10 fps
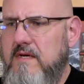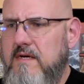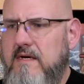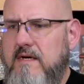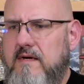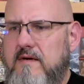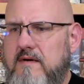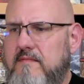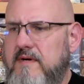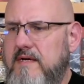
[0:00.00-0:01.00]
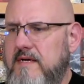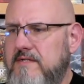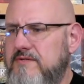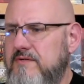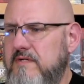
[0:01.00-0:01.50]

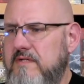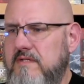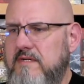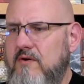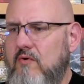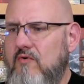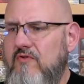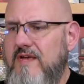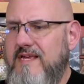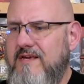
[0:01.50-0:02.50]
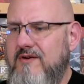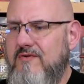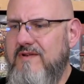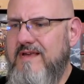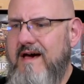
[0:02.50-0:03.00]
little thing
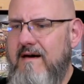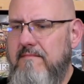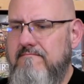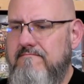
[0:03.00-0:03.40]
going here.